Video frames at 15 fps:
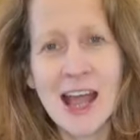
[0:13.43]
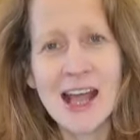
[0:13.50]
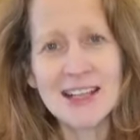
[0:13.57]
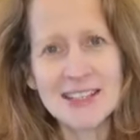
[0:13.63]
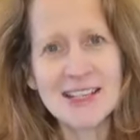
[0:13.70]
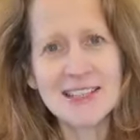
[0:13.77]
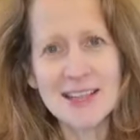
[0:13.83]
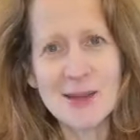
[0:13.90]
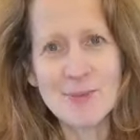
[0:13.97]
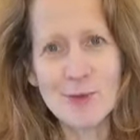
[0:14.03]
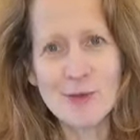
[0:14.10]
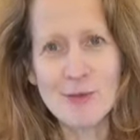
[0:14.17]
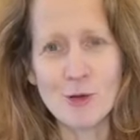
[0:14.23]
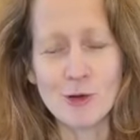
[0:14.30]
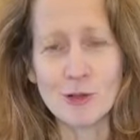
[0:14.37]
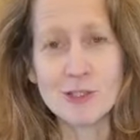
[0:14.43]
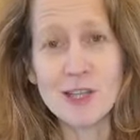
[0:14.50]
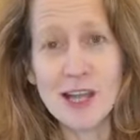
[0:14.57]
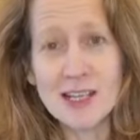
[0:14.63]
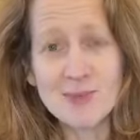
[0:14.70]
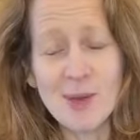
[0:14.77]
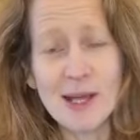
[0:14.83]
As I said before,
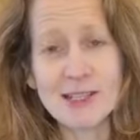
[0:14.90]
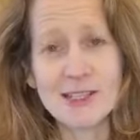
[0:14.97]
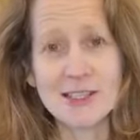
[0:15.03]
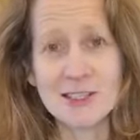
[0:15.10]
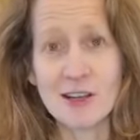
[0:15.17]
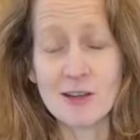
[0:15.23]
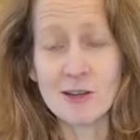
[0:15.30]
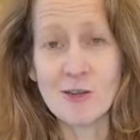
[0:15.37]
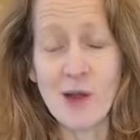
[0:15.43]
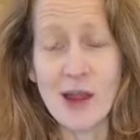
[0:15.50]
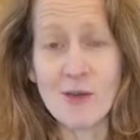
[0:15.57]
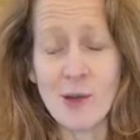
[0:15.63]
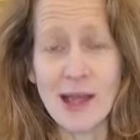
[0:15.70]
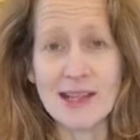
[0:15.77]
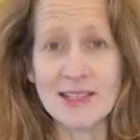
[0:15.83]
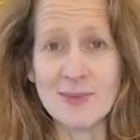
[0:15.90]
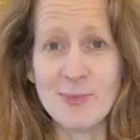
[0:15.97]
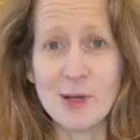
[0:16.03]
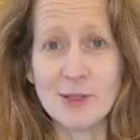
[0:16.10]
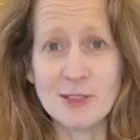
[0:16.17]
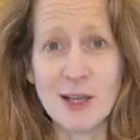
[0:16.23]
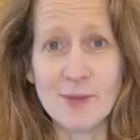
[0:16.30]
dice patterns are a great way to
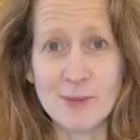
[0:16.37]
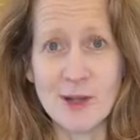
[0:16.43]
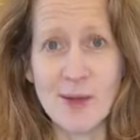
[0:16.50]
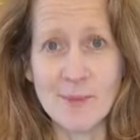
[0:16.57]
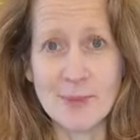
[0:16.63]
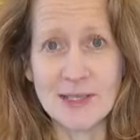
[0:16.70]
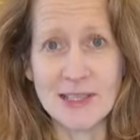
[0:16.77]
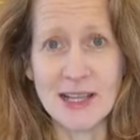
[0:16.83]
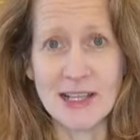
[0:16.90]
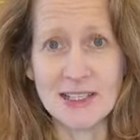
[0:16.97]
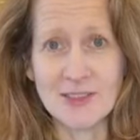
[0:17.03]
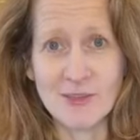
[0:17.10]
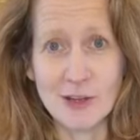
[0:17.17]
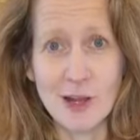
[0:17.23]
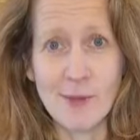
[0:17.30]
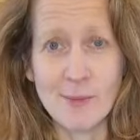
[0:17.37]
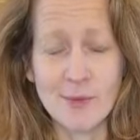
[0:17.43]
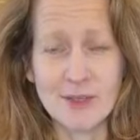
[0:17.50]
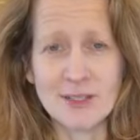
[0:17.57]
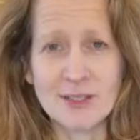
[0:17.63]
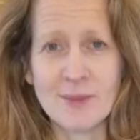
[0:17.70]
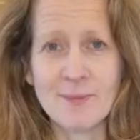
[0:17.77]
build up number sense for
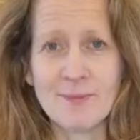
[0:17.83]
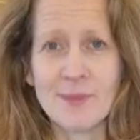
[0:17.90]
numbers,